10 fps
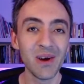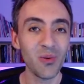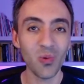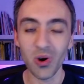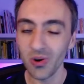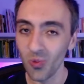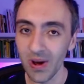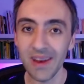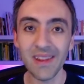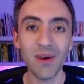work
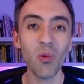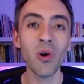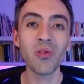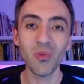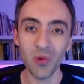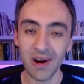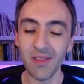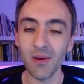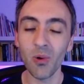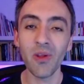when they want, where
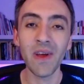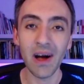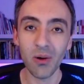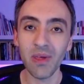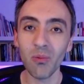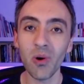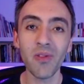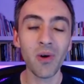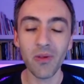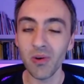they want, how they
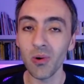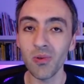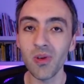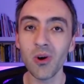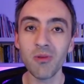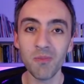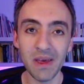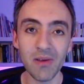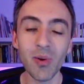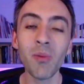want, on their own terms,
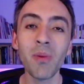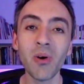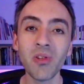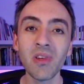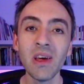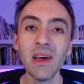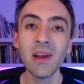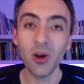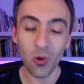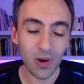be their own boss,
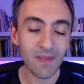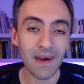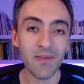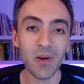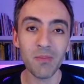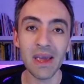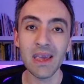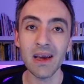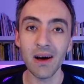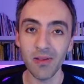knowing that they're
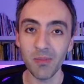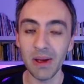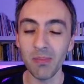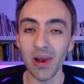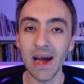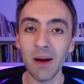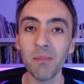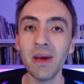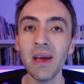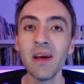making other people
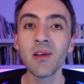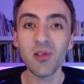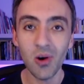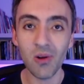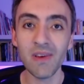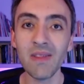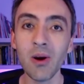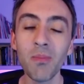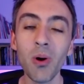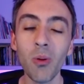happy, solving
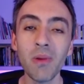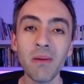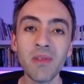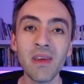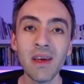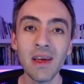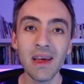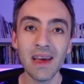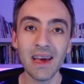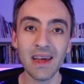their problems,
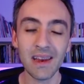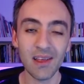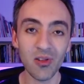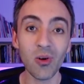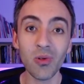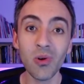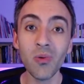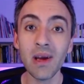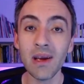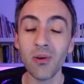and in so
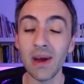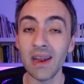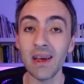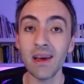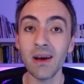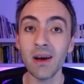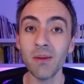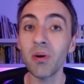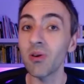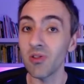doing, creating
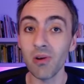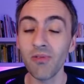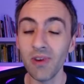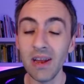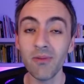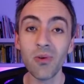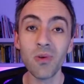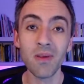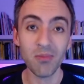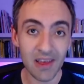personal freedom
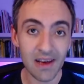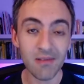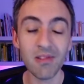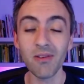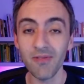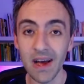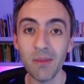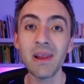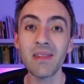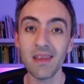for themselves, their
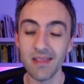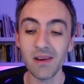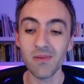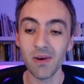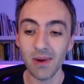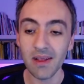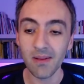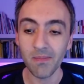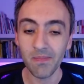families, etc., right?